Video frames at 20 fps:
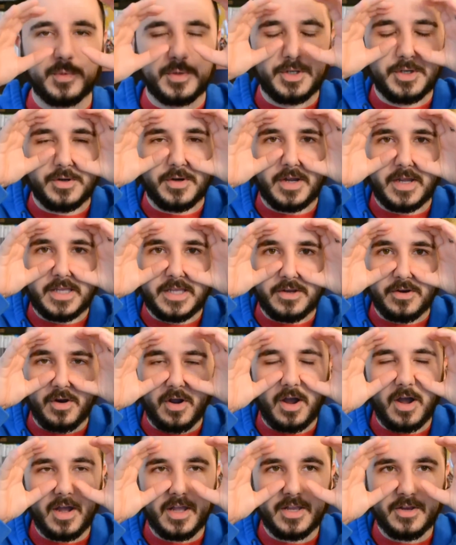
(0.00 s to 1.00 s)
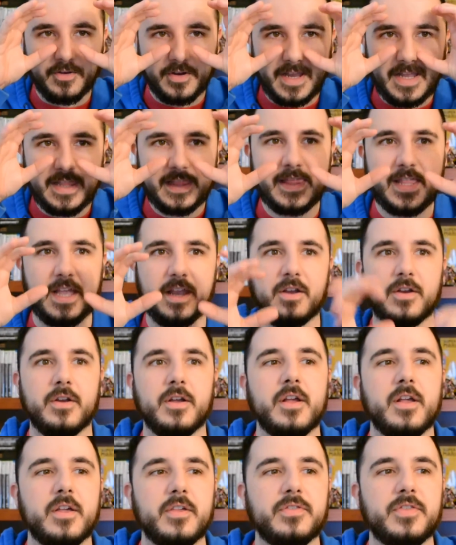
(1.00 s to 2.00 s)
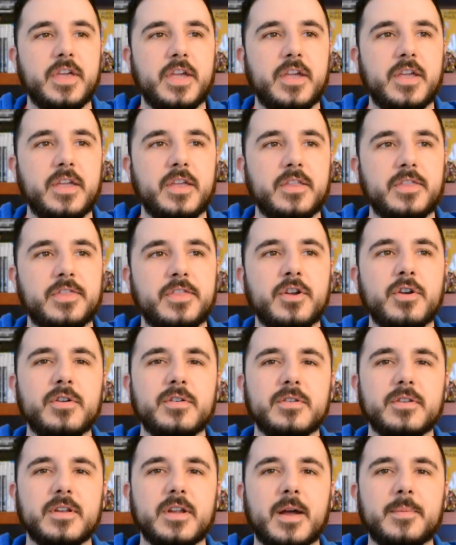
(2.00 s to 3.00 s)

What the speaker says: when you're in there, they aren't.